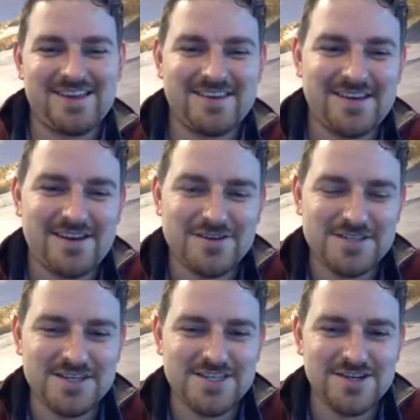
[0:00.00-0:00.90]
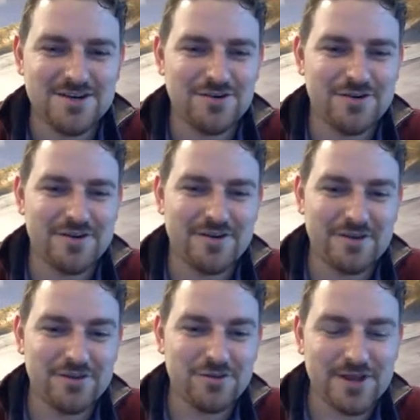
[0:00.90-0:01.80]
And see each other on
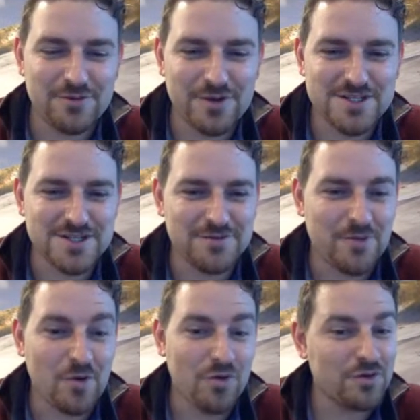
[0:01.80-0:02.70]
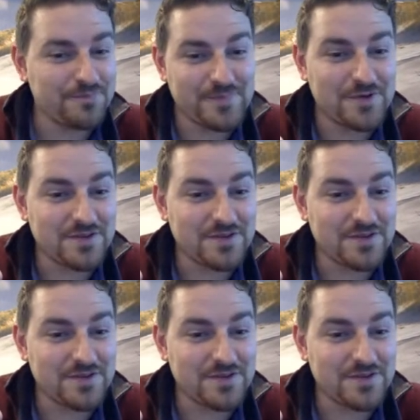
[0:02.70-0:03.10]
a trend watching or